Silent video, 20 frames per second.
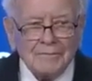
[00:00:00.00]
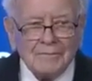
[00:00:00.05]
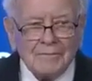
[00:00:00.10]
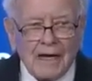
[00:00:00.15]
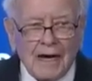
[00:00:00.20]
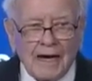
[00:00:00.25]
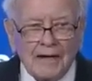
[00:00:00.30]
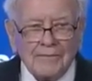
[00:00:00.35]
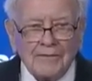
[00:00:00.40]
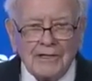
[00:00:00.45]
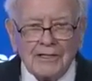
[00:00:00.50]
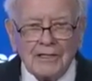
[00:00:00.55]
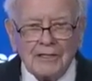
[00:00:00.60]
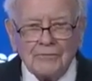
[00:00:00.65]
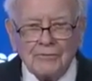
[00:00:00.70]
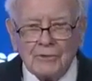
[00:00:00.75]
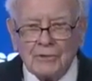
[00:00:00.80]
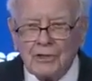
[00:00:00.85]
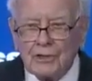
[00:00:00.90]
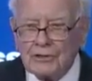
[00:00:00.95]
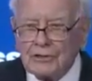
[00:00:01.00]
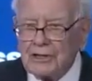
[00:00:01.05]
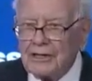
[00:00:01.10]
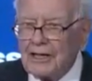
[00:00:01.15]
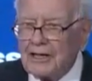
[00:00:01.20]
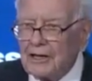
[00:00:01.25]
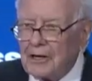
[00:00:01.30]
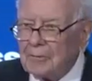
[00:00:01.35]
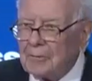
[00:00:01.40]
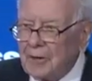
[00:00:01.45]
I think if you looked at
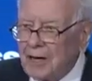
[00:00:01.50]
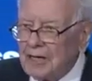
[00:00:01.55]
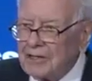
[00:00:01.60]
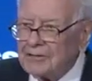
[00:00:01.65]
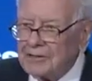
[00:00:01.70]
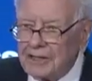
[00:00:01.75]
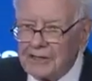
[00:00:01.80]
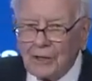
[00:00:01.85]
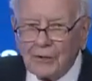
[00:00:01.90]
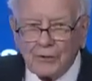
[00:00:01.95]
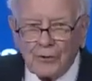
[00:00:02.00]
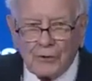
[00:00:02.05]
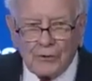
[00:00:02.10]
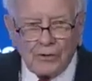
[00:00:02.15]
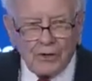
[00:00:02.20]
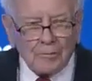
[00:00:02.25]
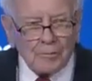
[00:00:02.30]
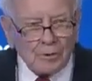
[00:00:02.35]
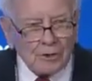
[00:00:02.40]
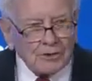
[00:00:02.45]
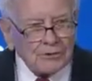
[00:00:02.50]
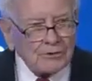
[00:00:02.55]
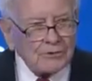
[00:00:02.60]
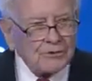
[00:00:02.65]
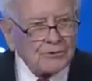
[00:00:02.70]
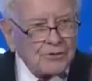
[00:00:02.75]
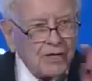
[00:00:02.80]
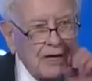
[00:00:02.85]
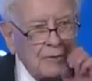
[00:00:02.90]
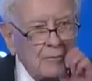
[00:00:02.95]
Enterprise, I don't know their books
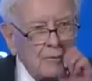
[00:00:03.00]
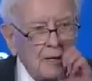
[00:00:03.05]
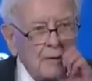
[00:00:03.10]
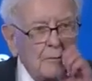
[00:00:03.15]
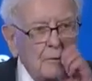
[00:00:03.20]
the same way,